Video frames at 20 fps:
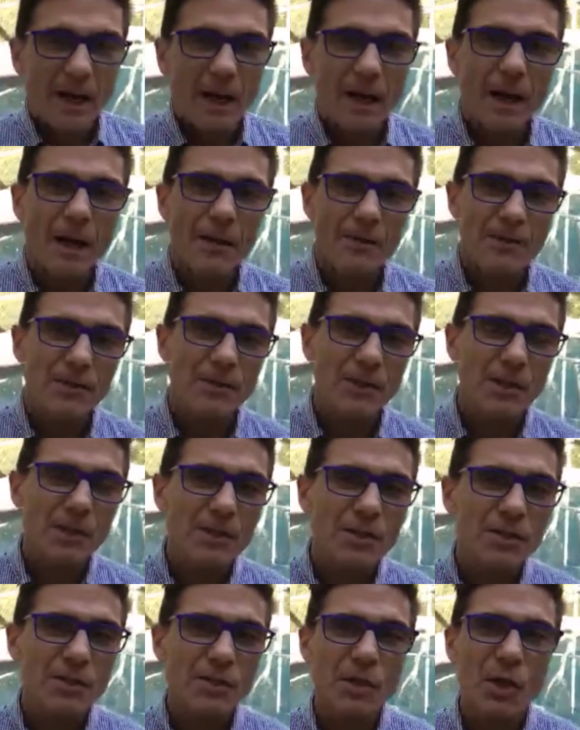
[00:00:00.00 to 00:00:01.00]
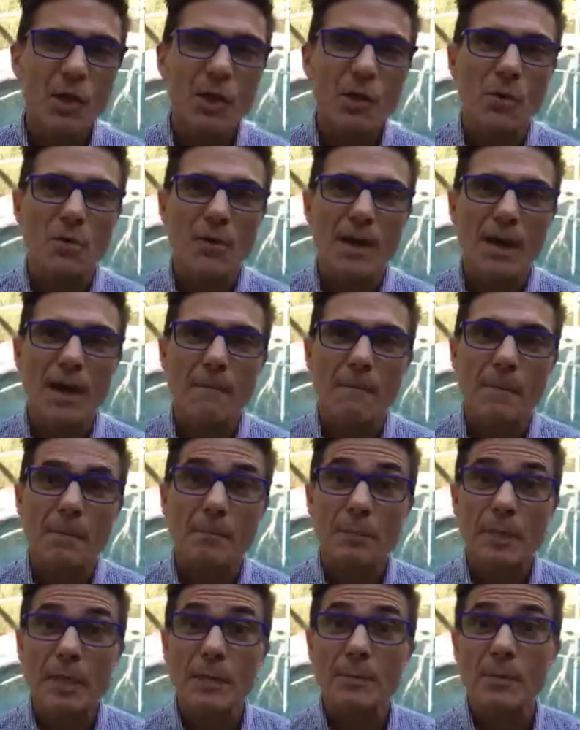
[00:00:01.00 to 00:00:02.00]
uh, studies show that
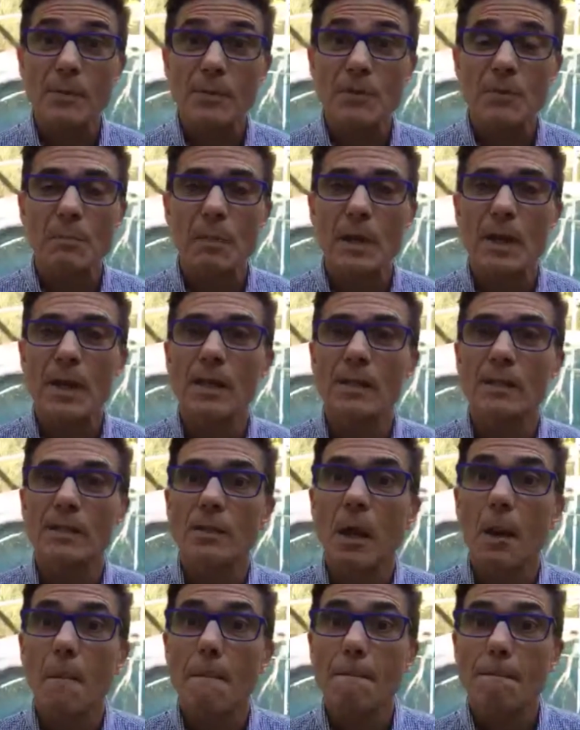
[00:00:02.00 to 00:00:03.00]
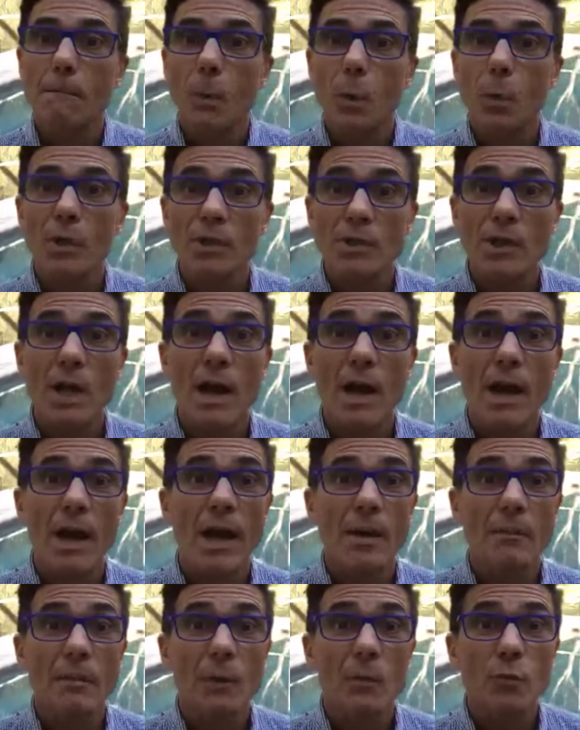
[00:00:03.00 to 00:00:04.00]
people spend more
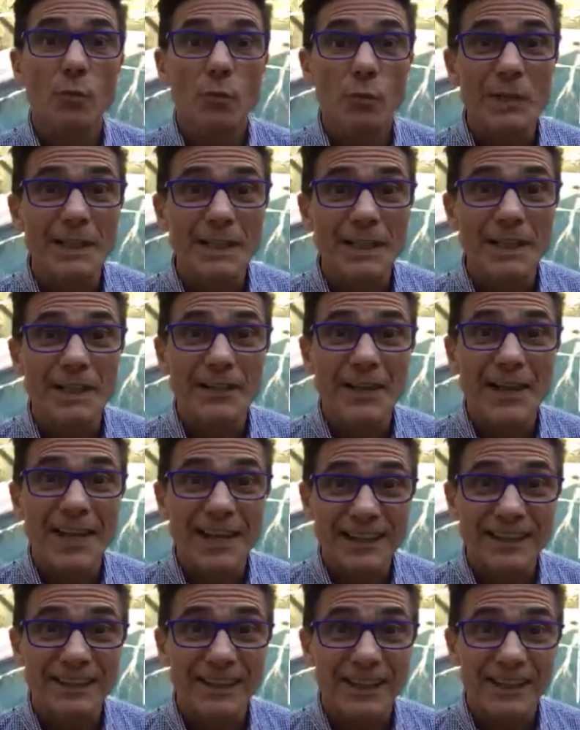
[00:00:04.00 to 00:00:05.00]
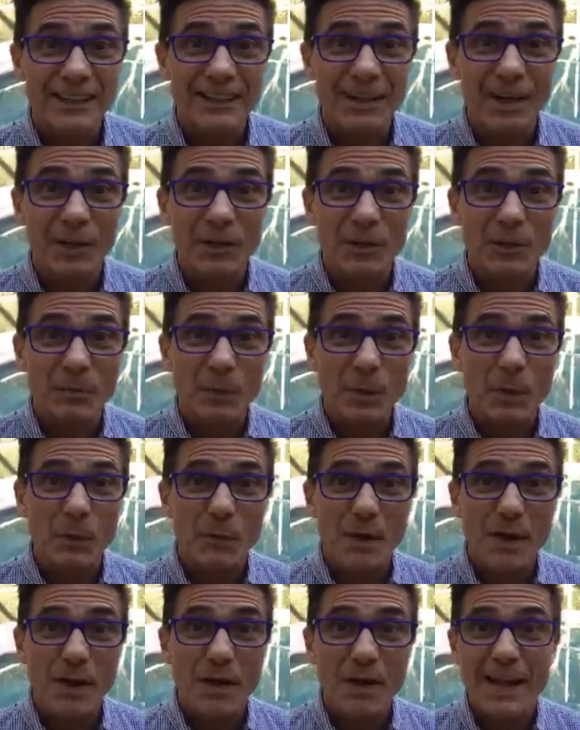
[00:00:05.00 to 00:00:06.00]
time reading the headline on your
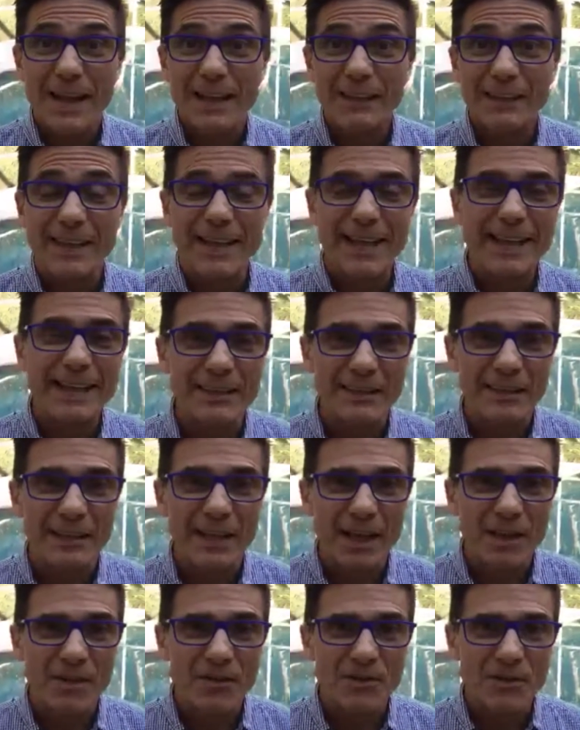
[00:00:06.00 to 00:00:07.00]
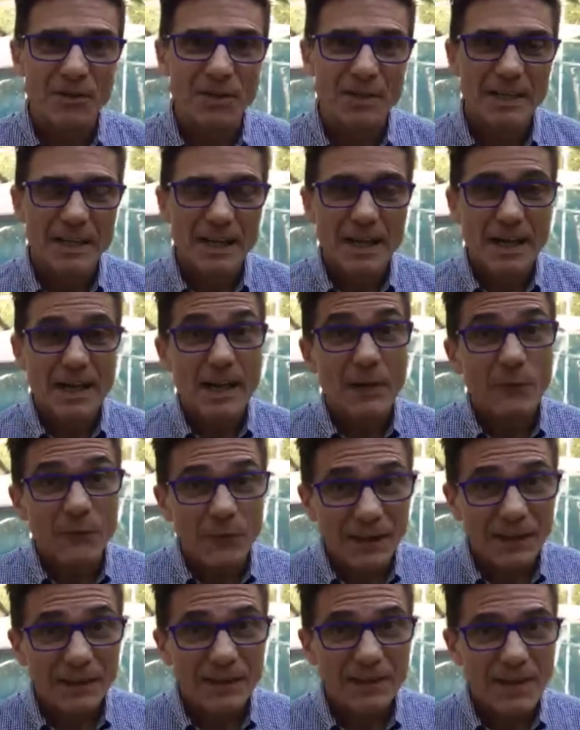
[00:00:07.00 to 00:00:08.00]
profile than anything else. Now,
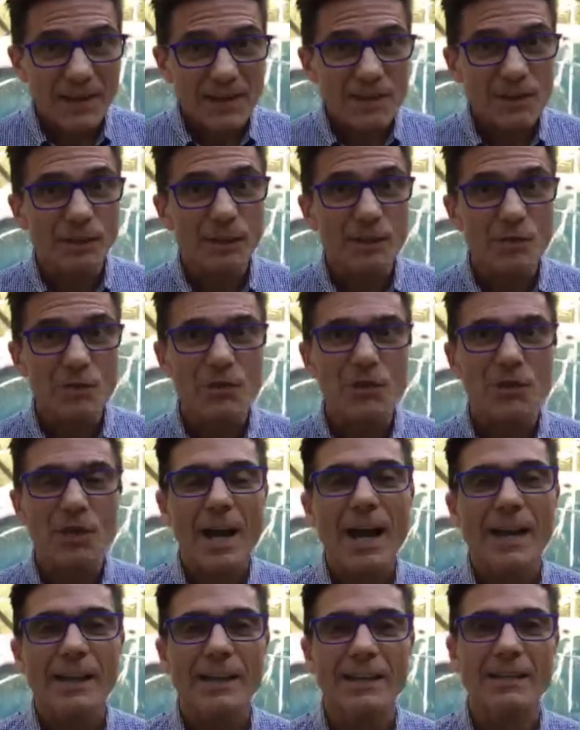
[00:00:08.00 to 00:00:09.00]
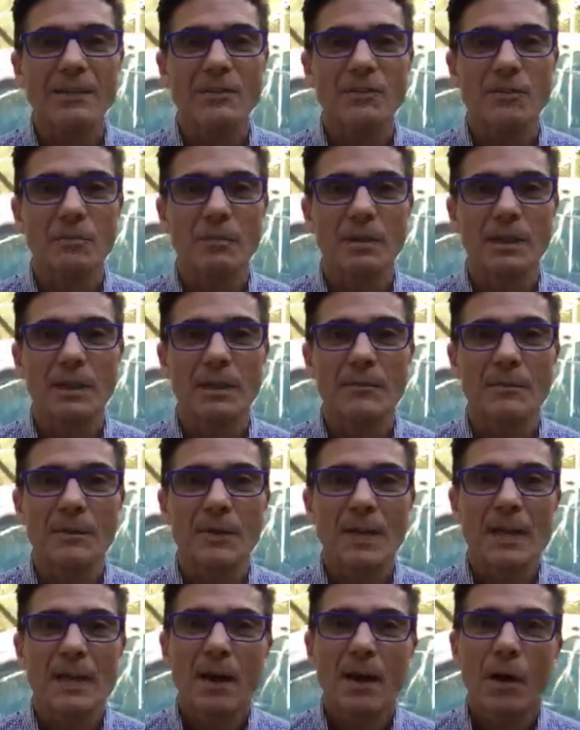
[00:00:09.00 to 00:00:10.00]
frankly, that's a little shocking to me,
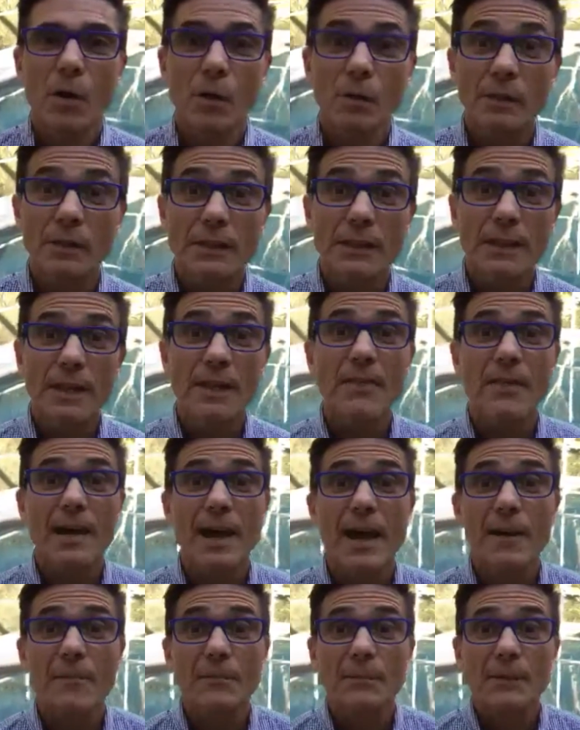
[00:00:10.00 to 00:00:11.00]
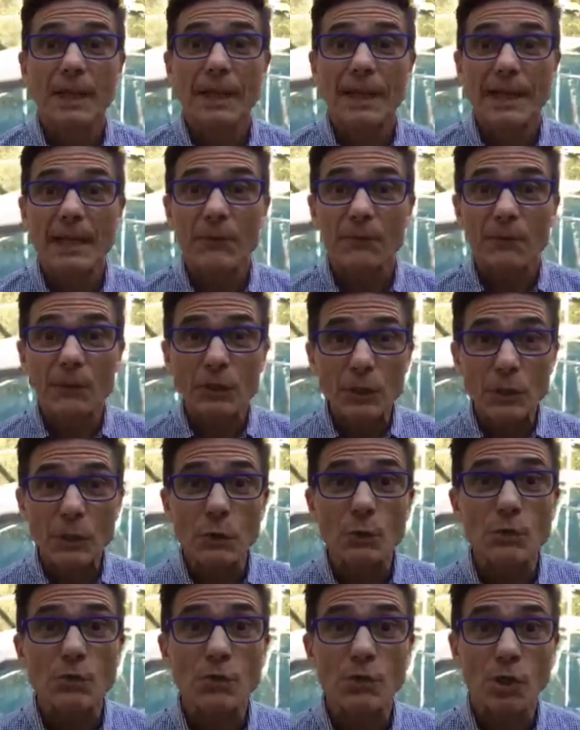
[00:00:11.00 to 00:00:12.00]
only in that if
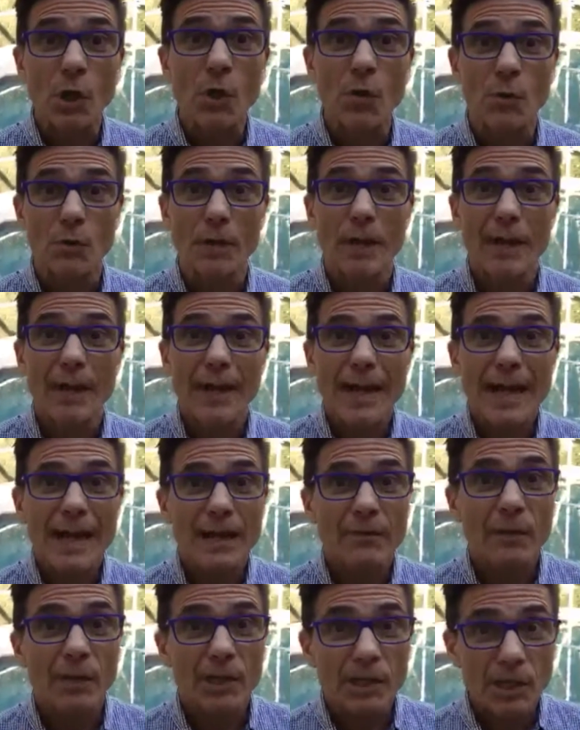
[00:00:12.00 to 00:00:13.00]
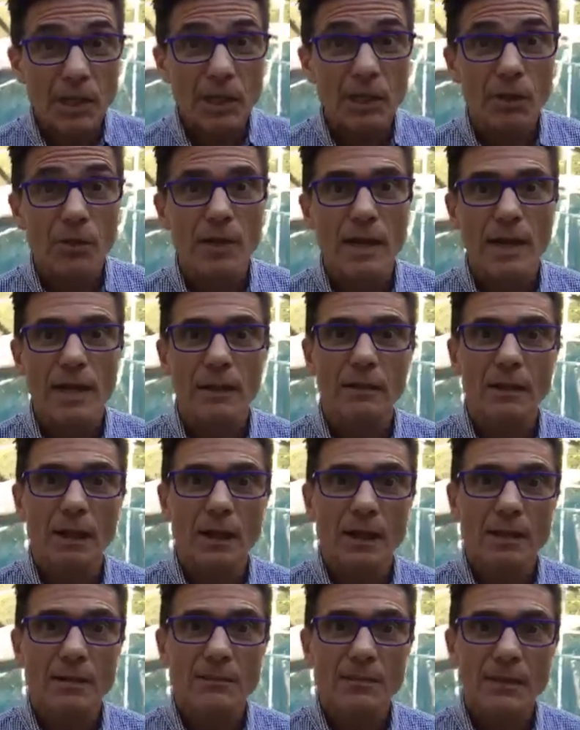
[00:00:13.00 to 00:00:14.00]
you don't have a killer
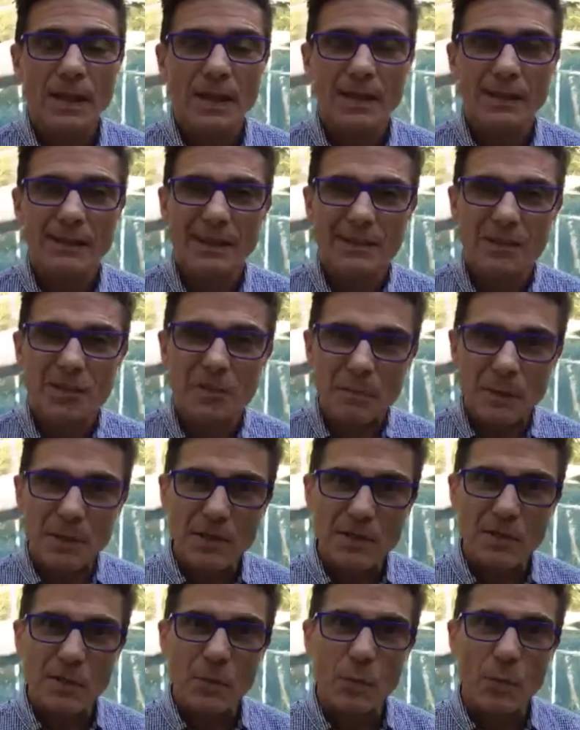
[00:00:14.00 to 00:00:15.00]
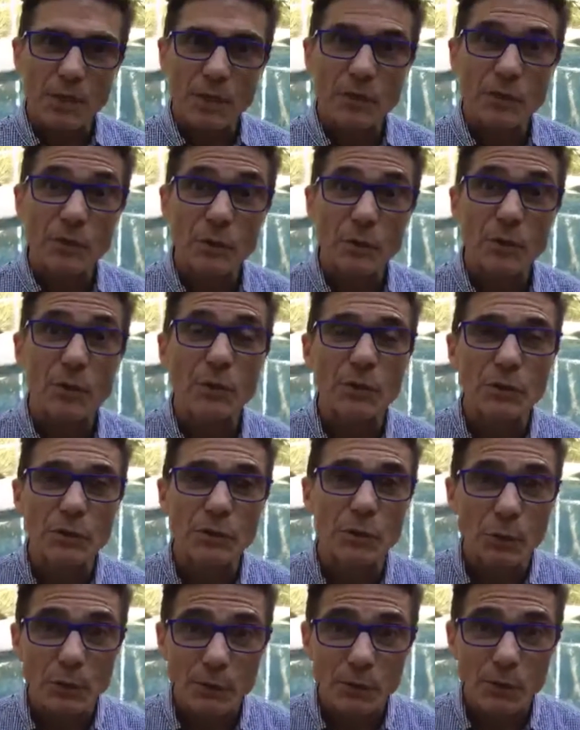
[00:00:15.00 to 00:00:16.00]
headline that speaks to what you do and who you
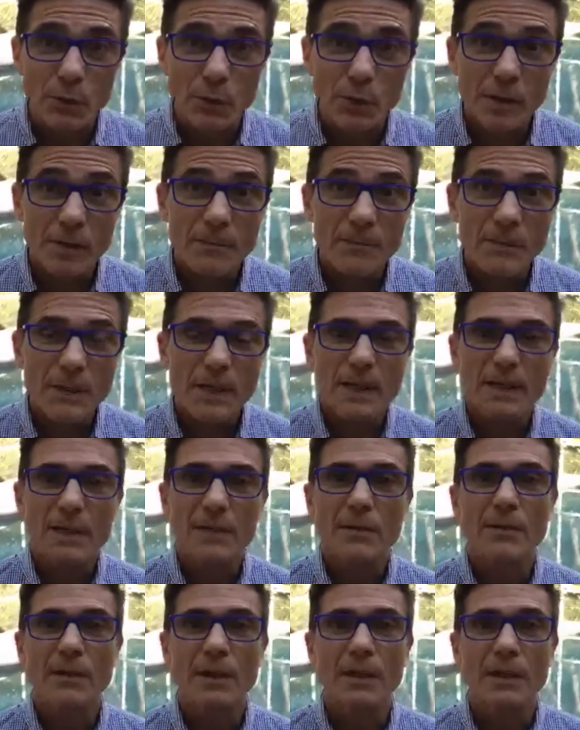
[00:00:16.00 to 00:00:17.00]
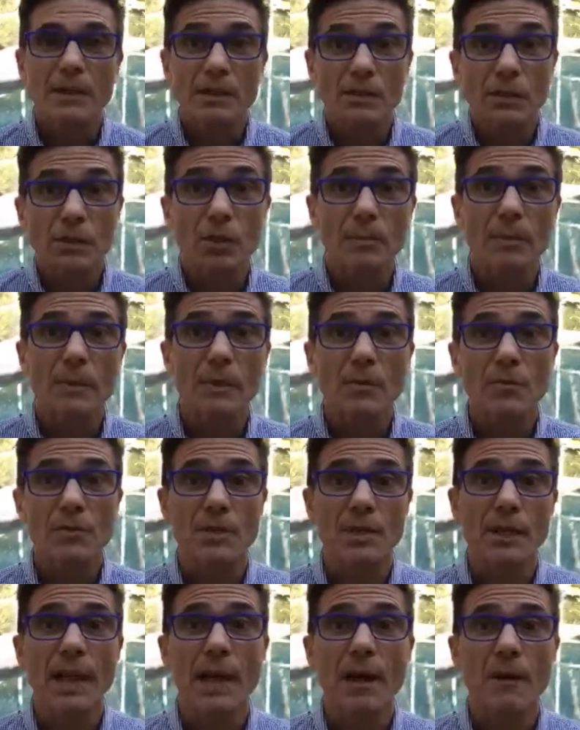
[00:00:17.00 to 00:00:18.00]
do it for, then you could be
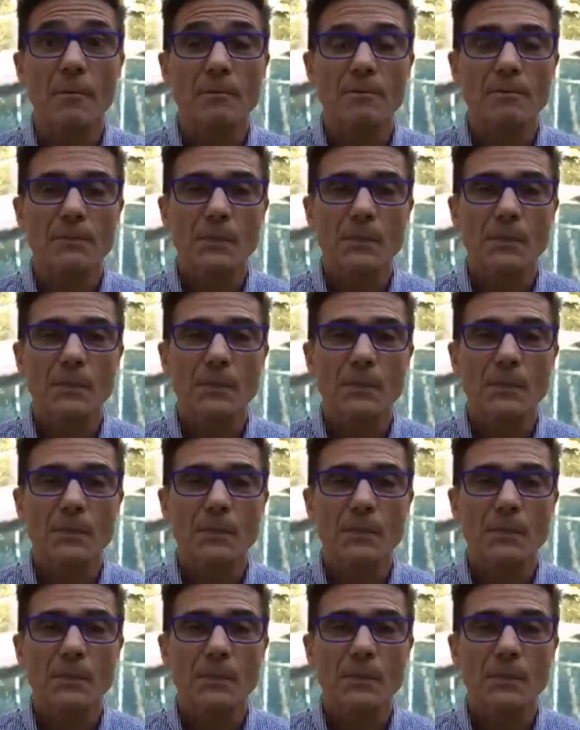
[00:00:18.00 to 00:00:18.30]
losing out.